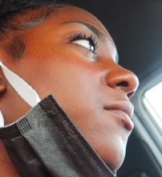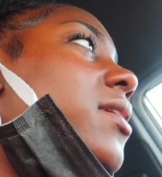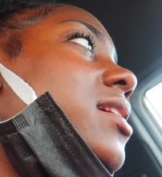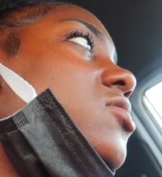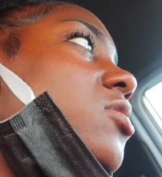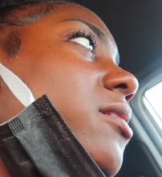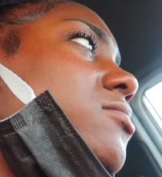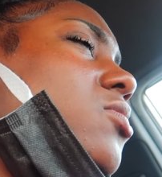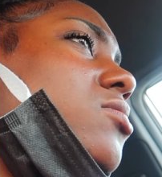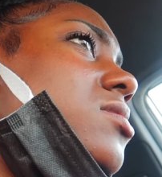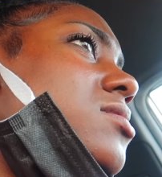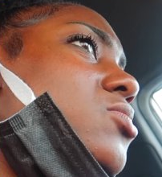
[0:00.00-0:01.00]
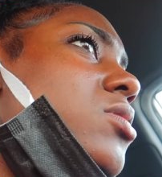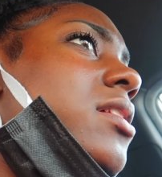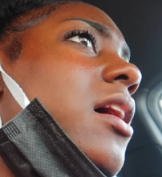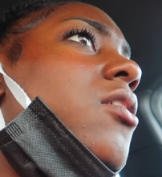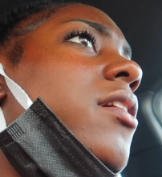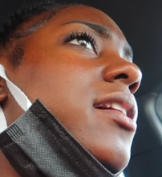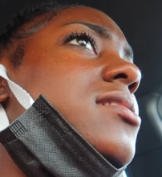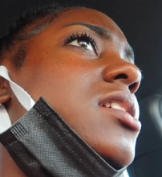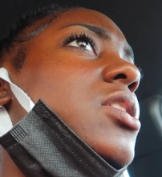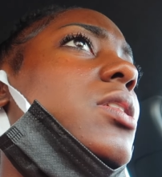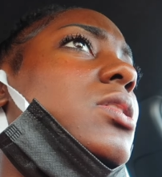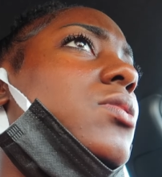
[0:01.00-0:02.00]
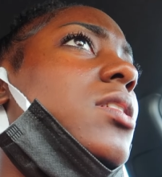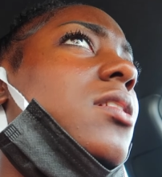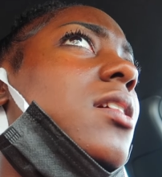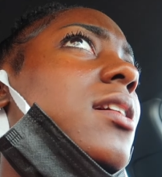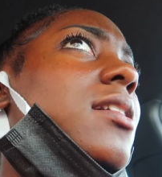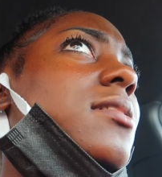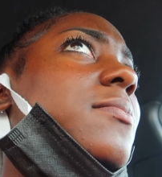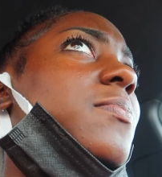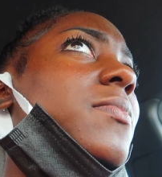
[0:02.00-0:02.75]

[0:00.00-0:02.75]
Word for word: when i told him i was going to the store he's like okay see you at three o'clock